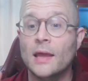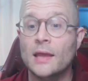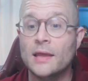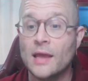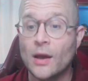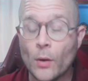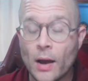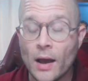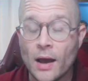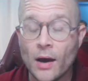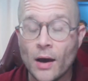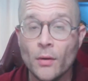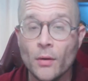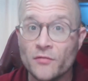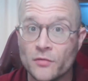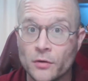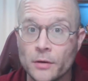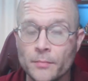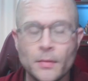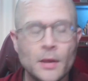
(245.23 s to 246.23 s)

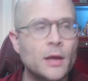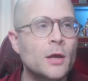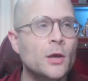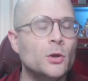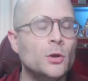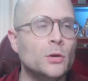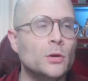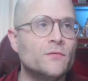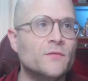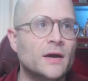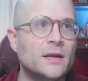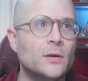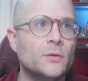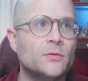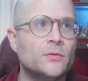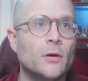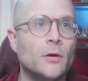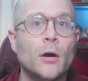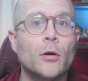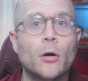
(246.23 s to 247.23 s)
However, you find out
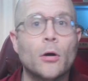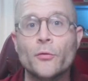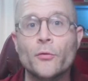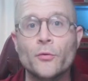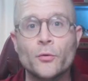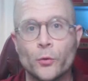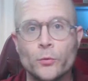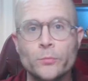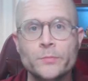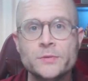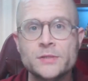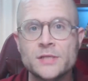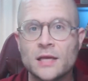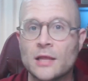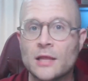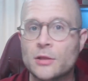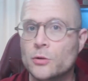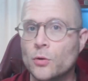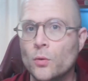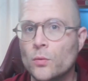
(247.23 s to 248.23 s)
there are other groups
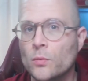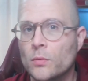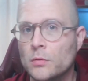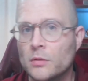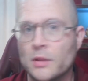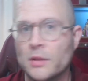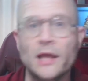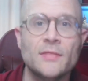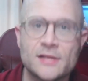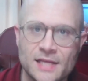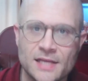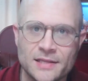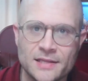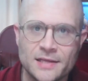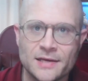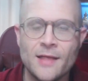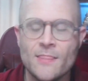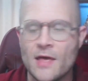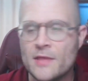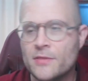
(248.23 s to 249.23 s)
that don't like this idea.
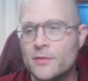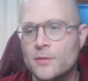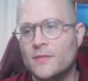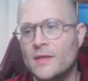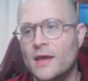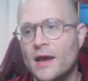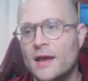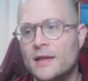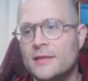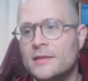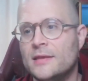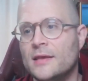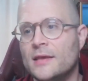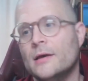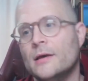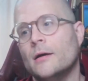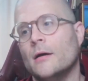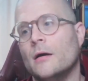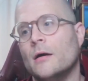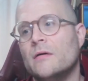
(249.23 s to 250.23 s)
That the idea
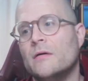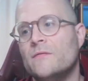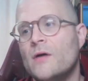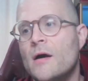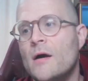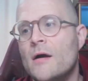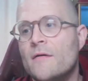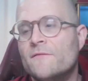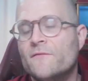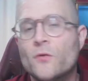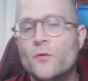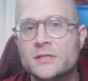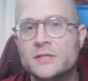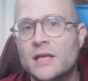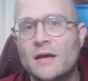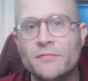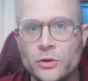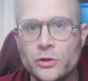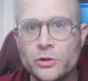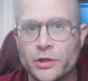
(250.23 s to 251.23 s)
of forced
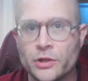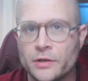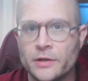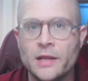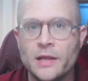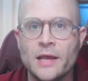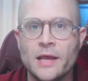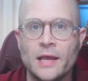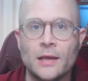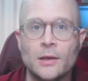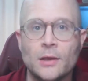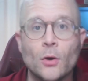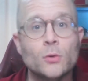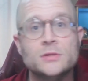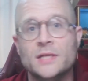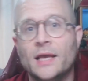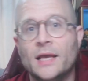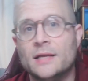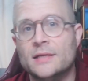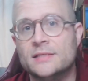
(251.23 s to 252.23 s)
evolution goes
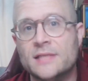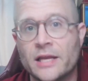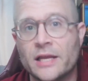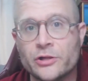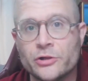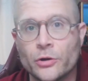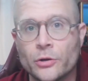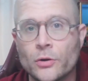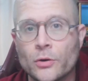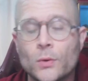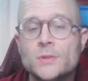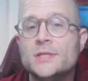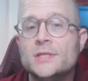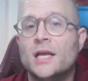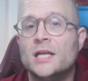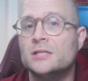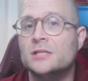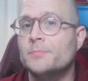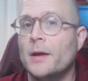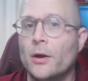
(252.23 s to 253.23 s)
against nature, goes against
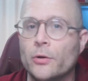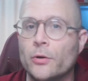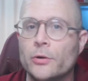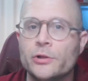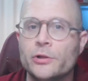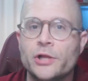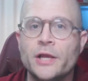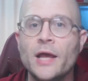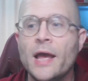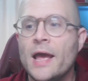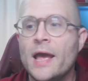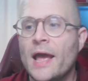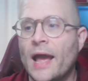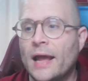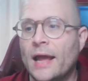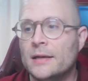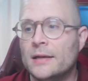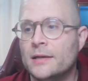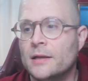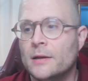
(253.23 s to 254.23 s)
biology, and
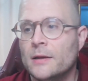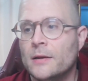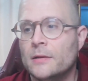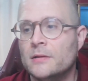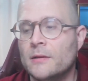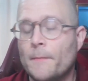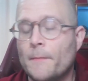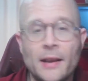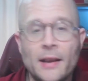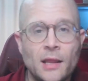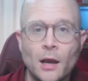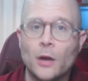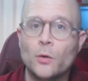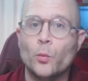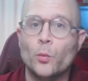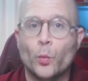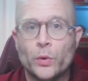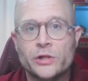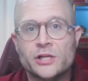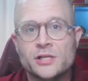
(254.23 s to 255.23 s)
depending on
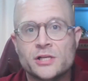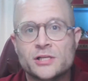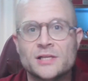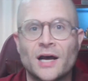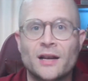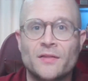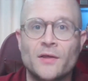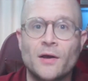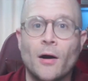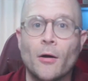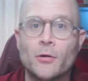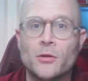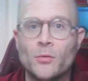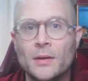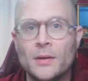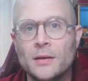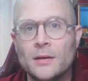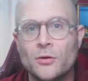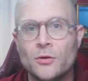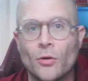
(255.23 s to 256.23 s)
which side of the
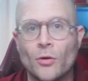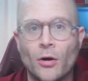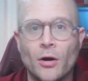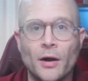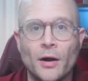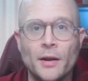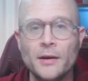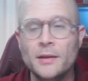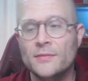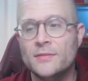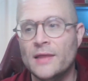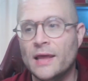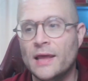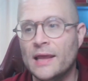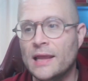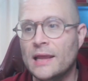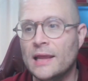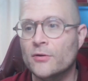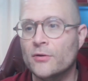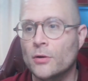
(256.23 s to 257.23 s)
argument you're on, they
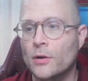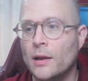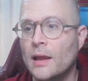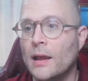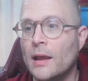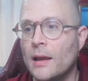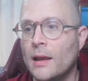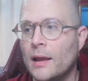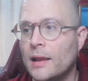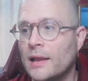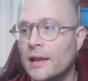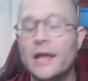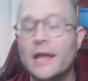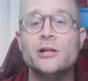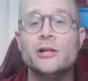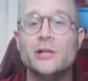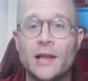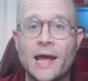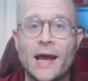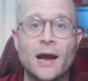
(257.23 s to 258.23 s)
either engage in
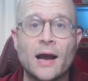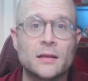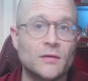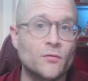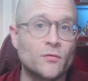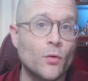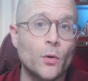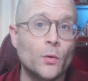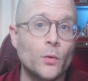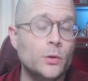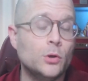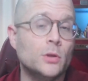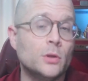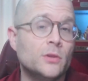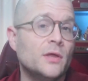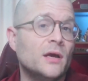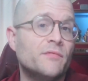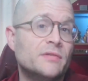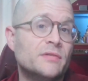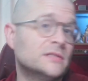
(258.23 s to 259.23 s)
an act of what you could think of
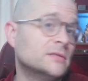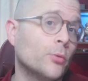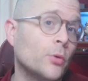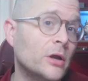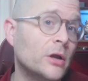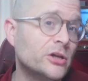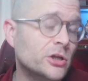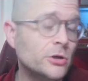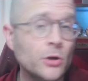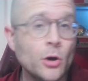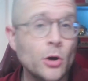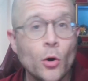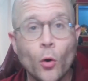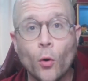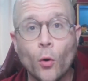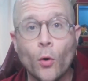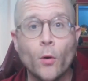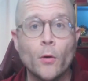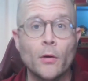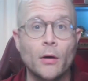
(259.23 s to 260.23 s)
as liberation
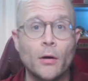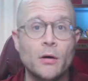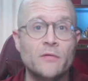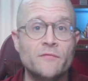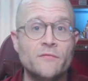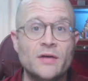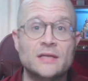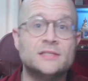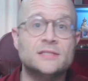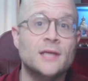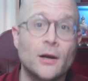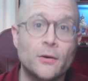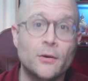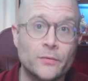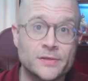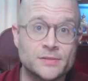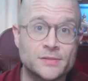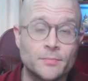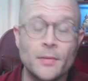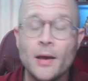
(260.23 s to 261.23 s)
or as terrorism.
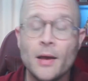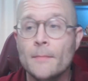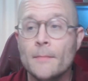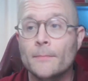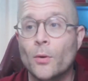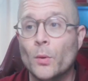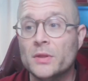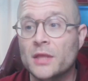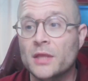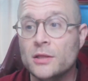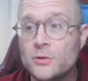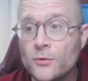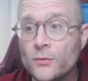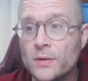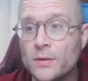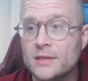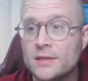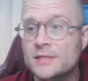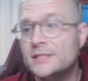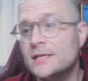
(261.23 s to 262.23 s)
But what they do
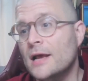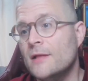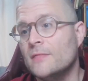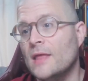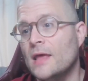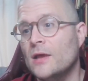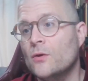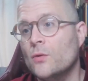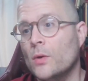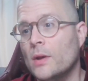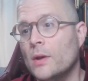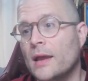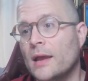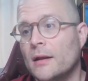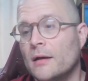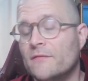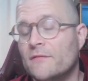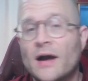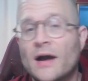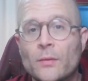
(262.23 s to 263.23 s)
is they create a
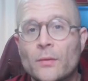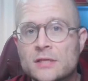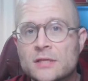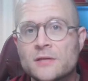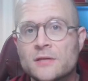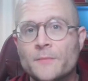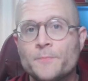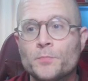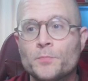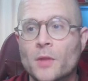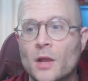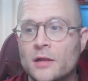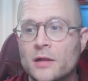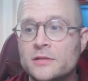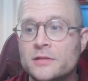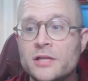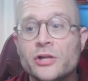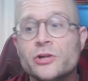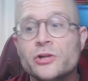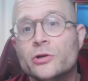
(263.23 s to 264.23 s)
virus, a
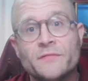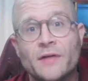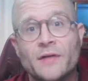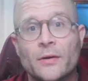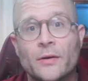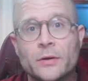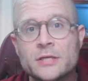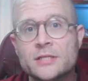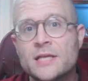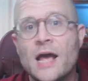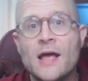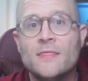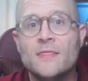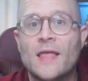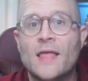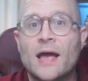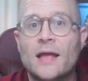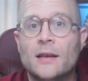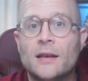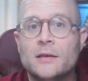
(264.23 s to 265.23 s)
digital virus
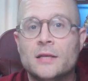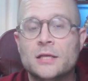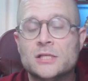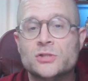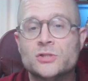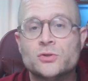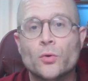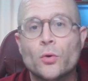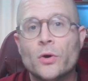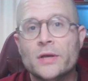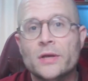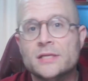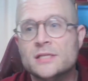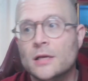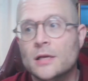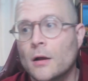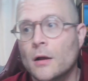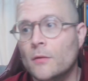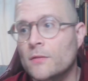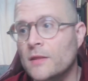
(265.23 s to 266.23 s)
that destroys
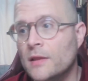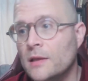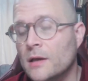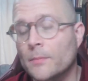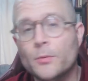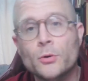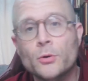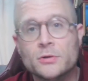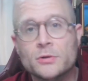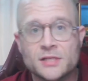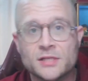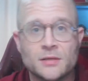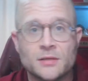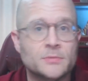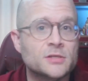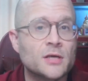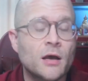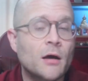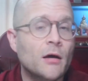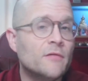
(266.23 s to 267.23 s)
the computer systems
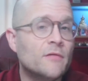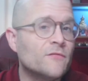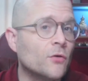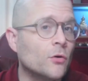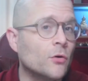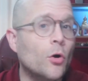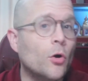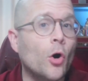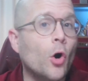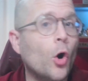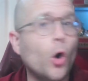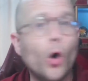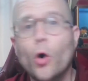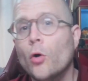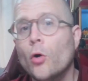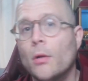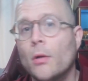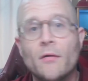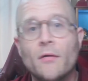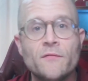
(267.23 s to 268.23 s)
for all
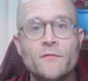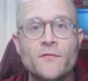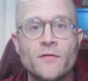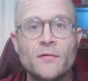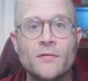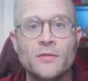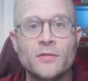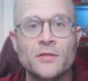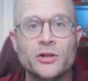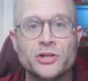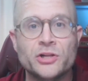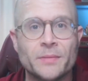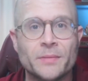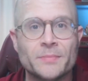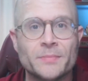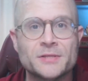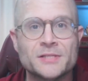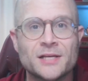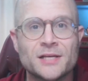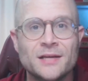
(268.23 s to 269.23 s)
of the ships
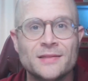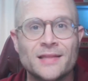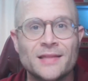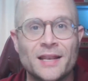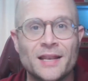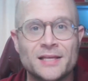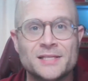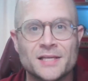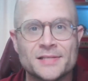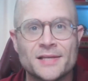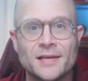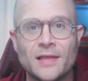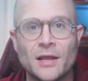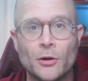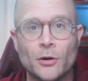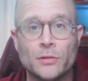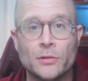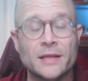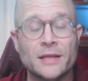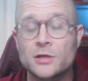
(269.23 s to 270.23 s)
that exist, that are
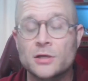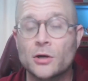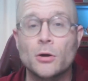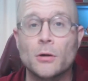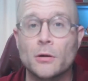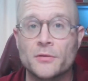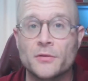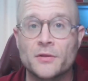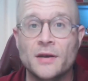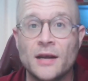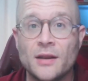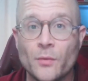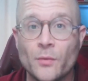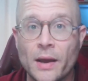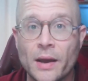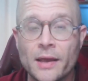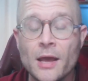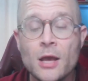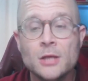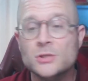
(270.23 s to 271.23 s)
linked to Earth in any way.
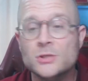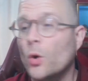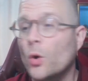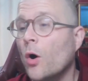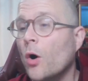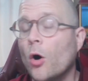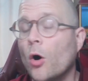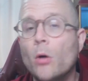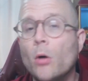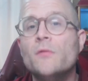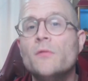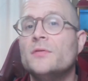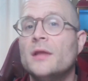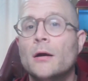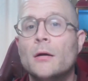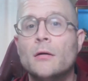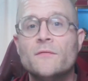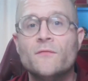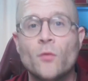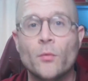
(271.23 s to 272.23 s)
So all of the
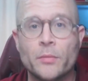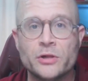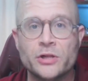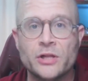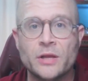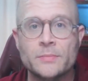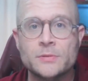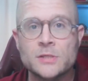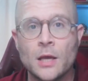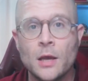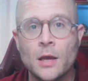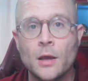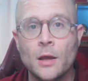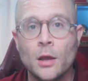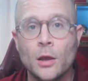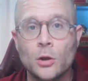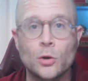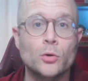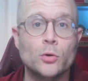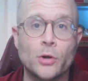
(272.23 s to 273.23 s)
terraforming ships
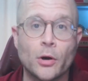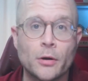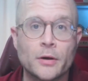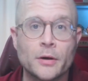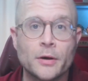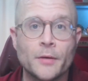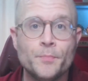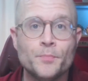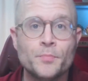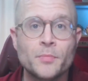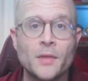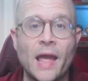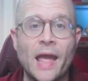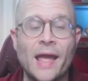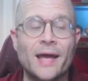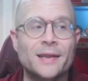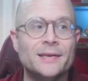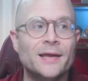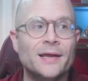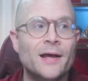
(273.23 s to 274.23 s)
go dark
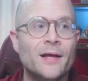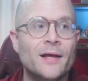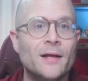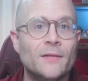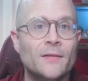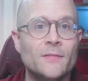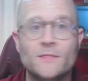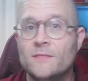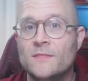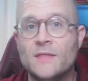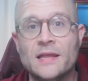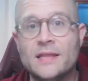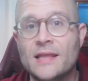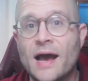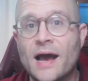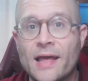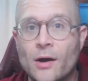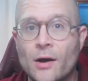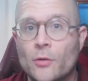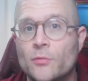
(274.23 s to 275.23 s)
and they die
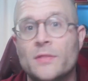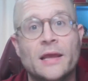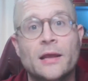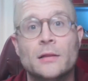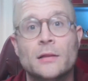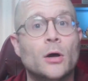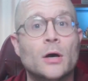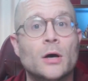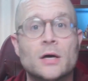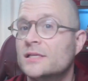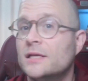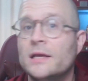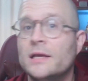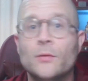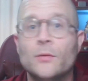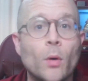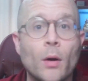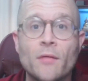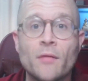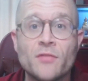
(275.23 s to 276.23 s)
out. They get lost
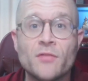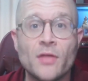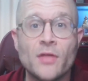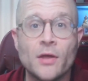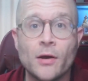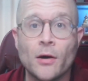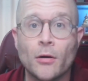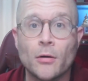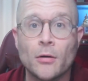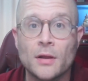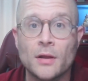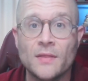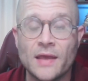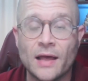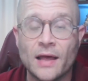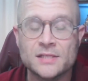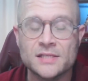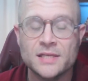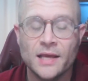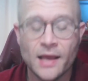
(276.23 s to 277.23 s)
wherever they are in the
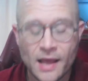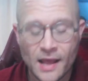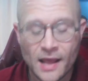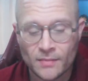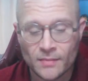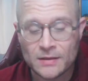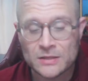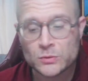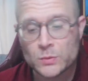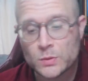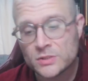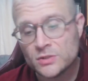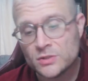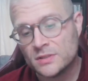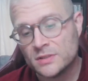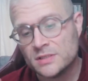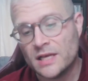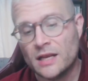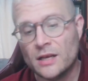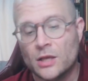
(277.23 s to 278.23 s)
galaxy. This results
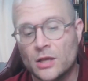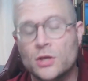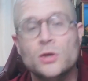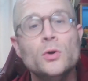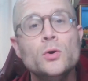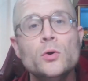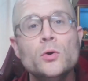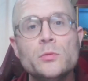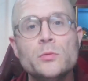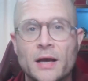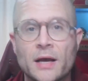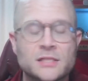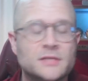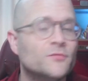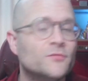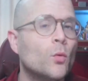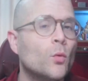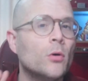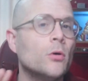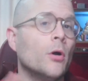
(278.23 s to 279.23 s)
in a huge, massive
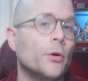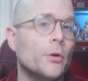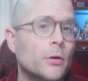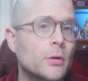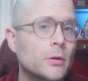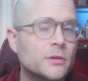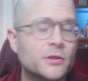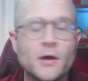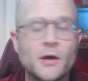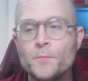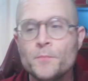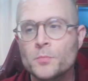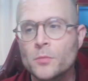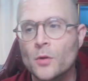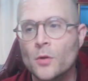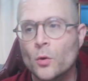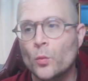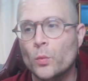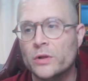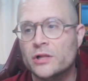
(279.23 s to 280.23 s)
war on Earth,
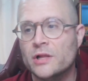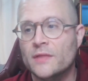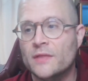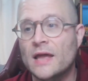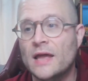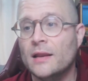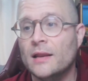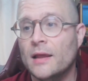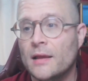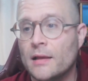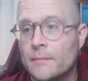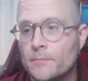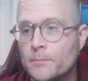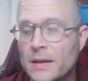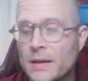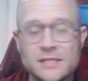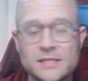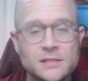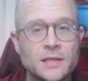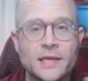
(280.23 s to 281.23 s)
which then
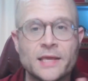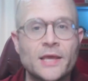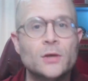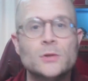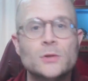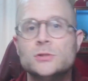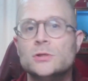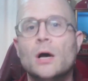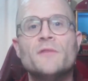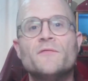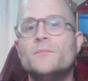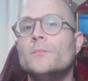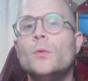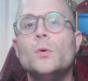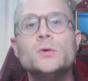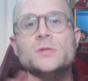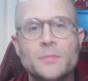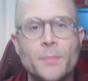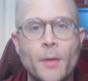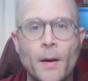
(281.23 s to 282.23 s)
basically kills off most
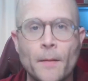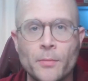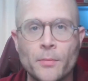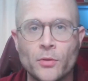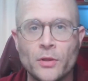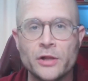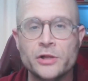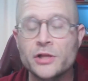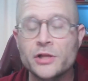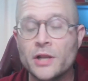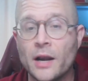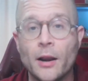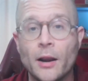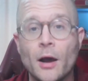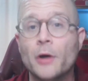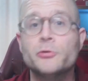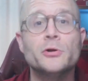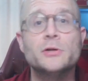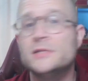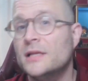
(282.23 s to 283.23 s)
of the population and
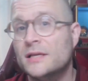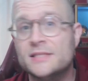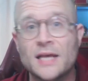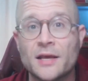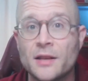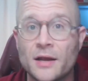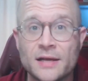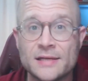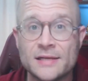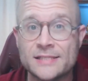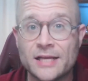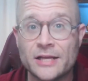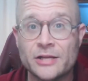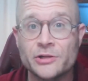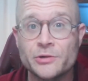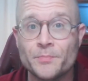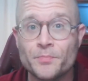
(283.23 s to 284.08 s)
ushers in a second ice age.